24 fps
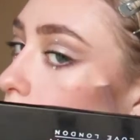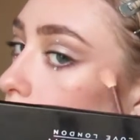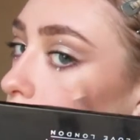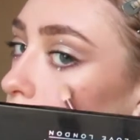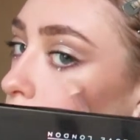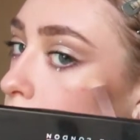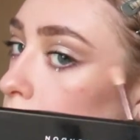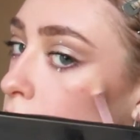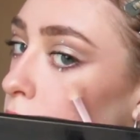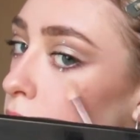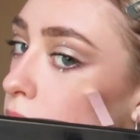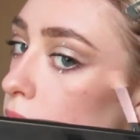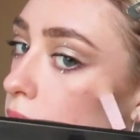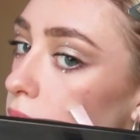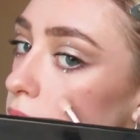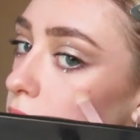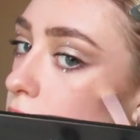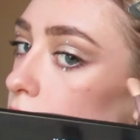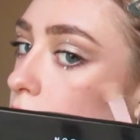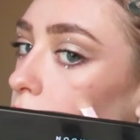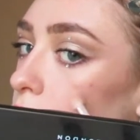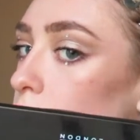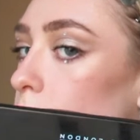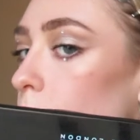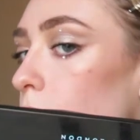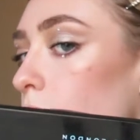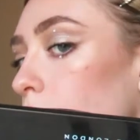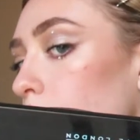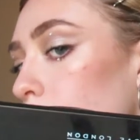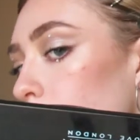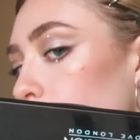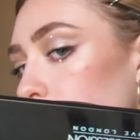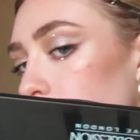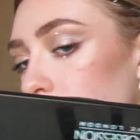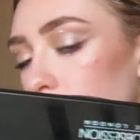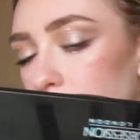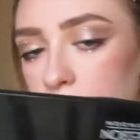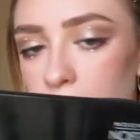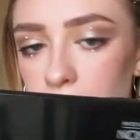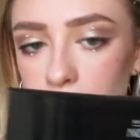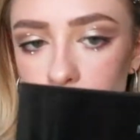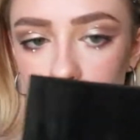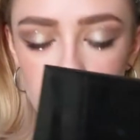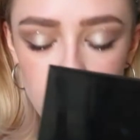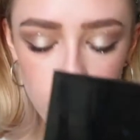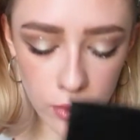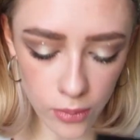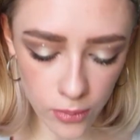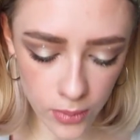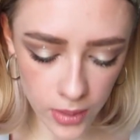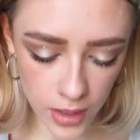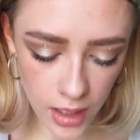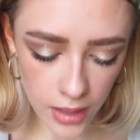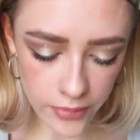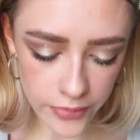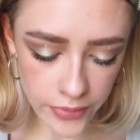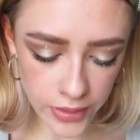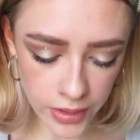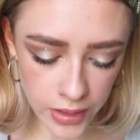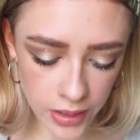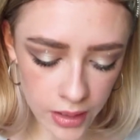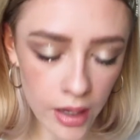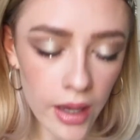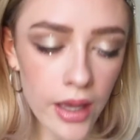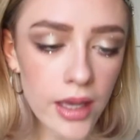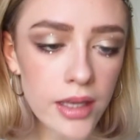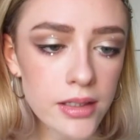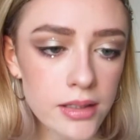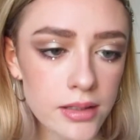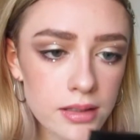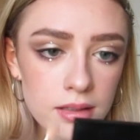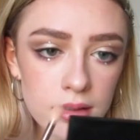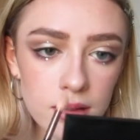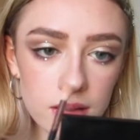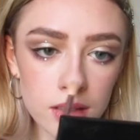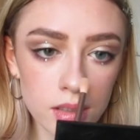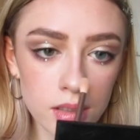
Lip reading: in order to go well with the silver that we have on the eyes.